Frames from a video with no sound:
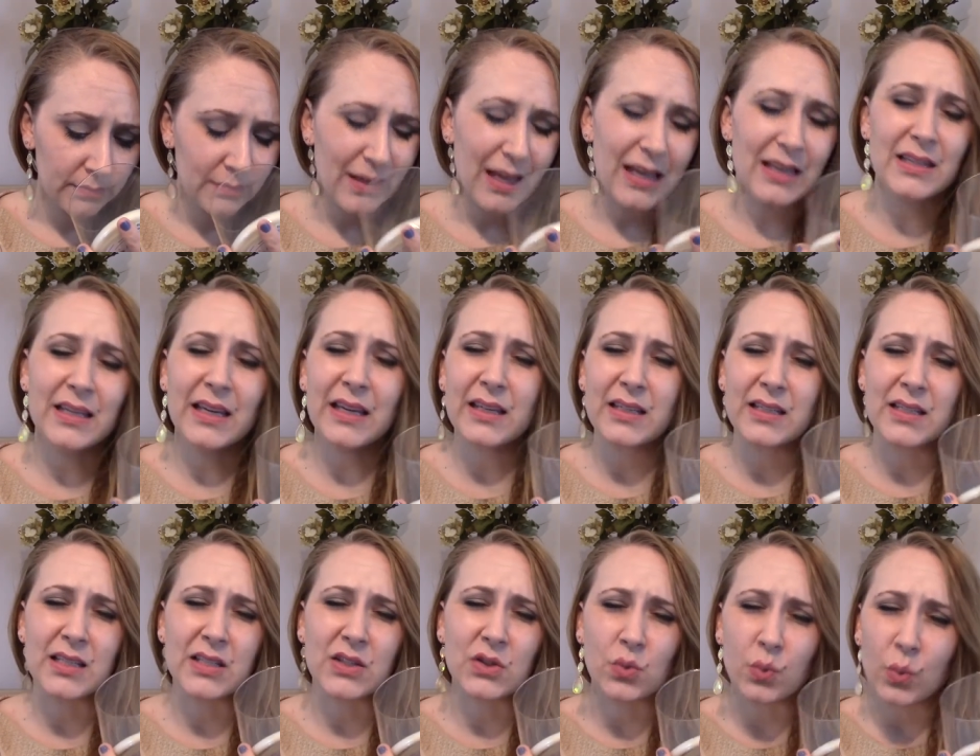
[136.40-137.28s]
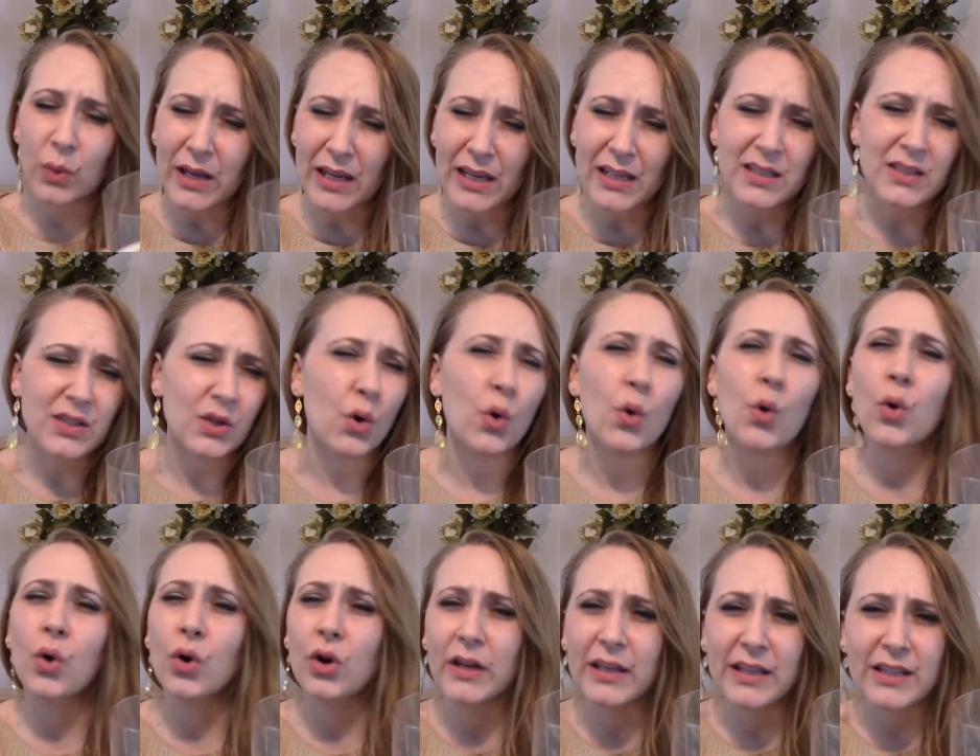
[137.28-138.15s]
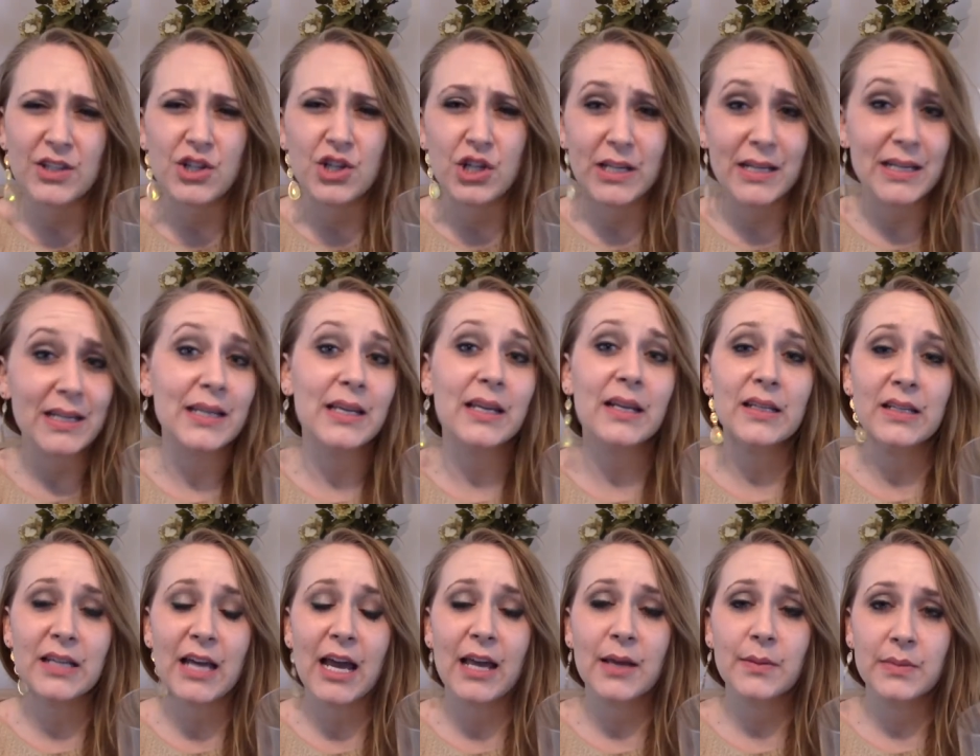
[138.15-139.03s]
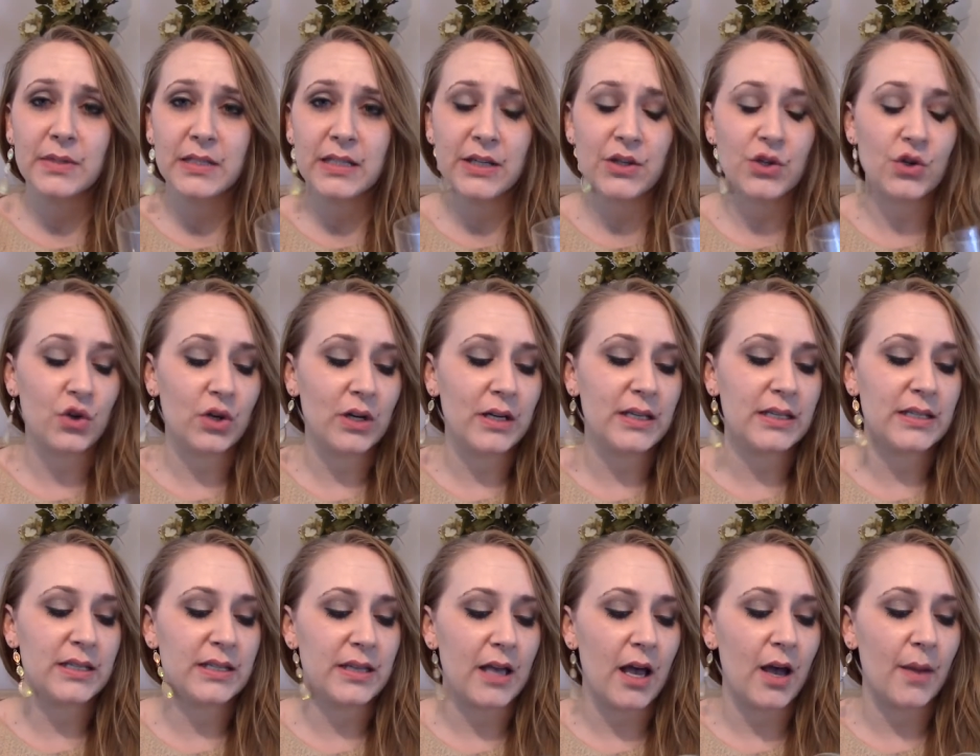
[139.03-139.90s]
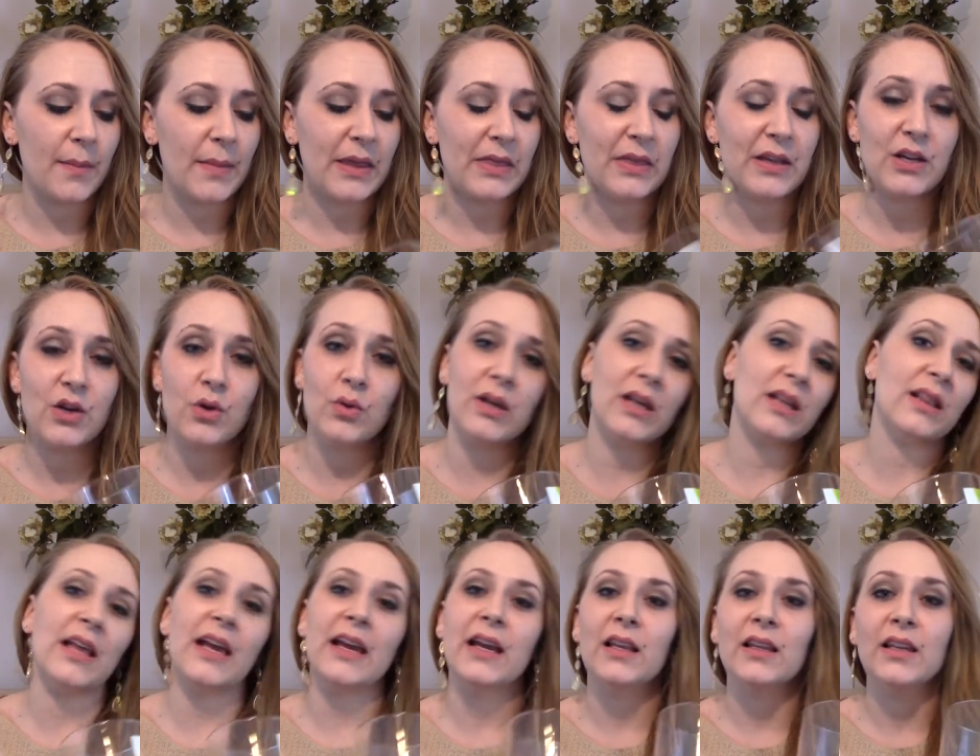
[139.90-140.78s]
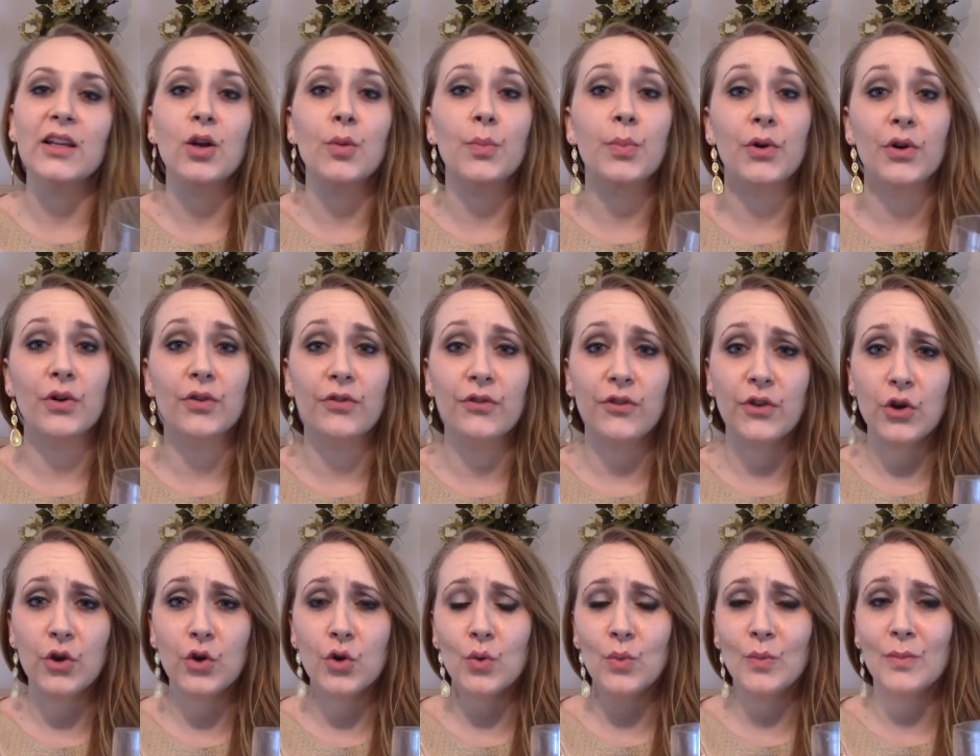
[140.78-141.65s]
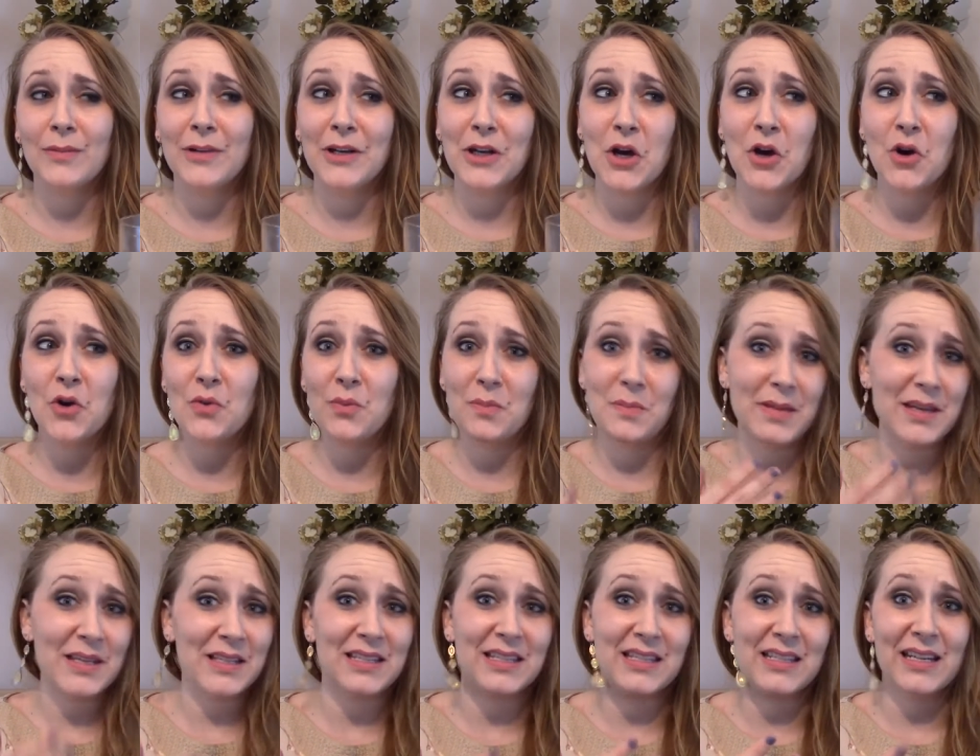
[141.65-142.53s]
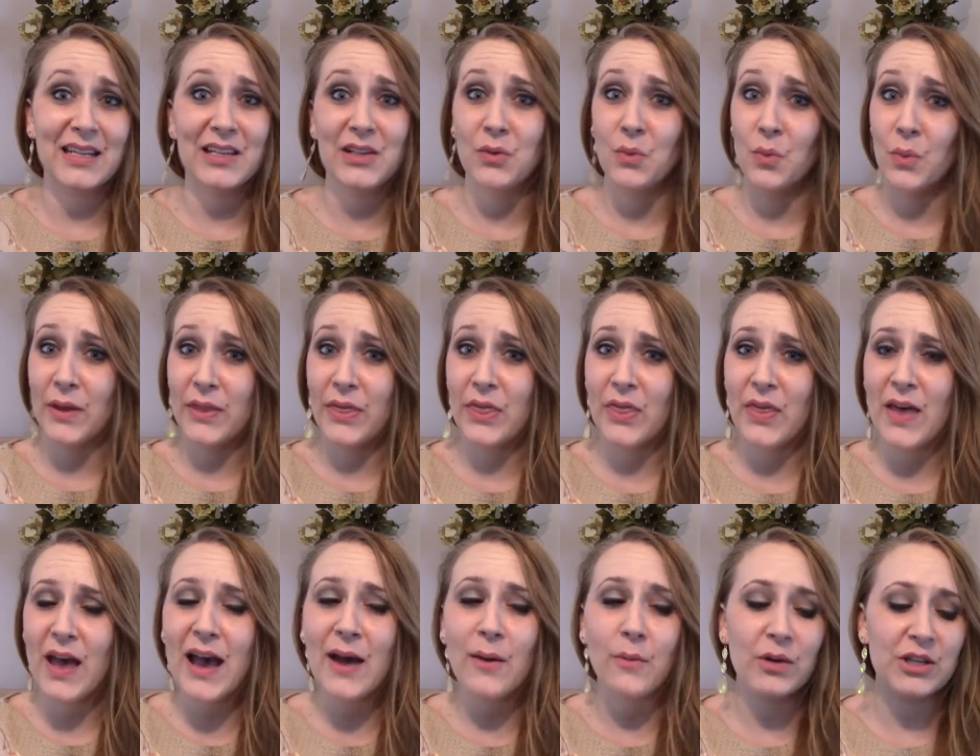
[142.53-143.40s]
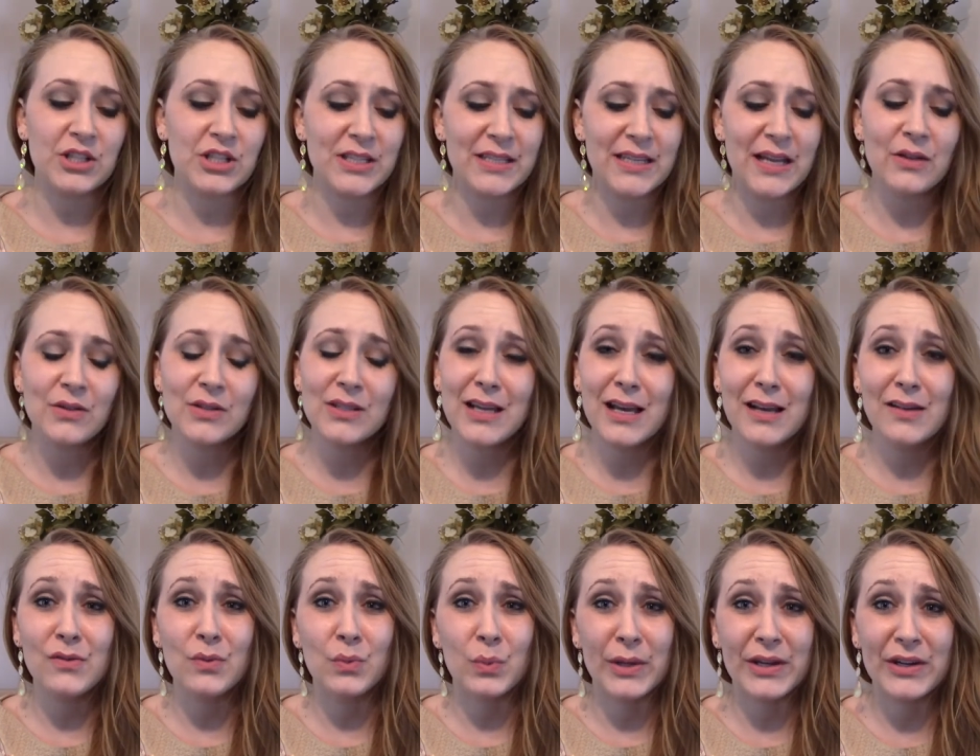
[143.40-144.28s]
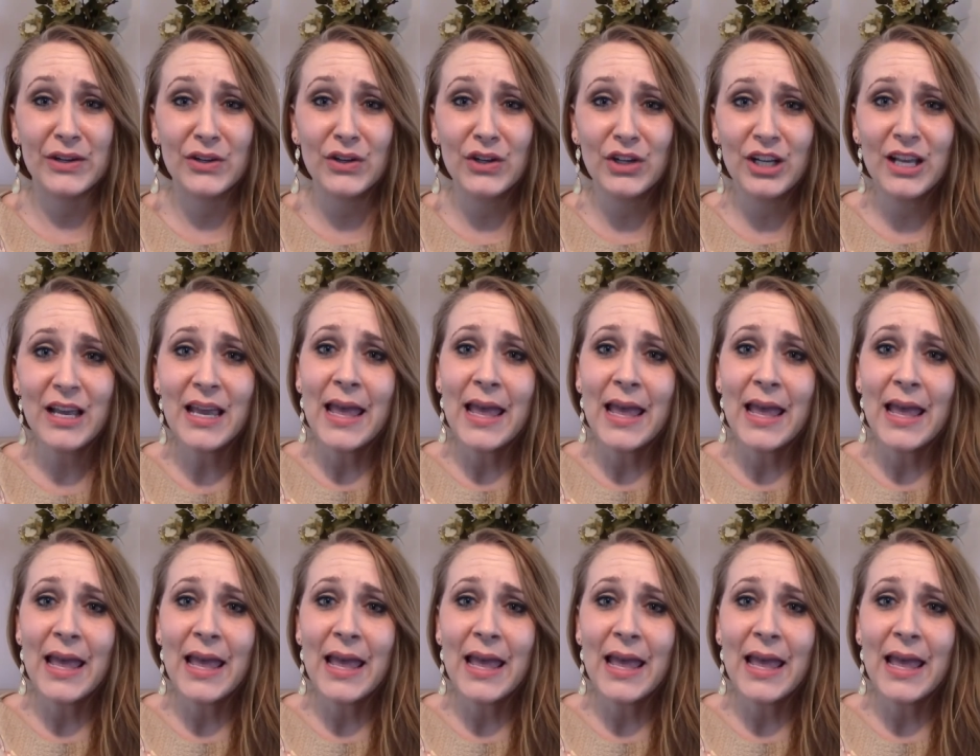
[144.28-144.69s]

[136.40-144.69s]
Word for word: it's like a sweet orangey type citrus um, and then you get like a little perfume note mixed in with that which sounds kind of weird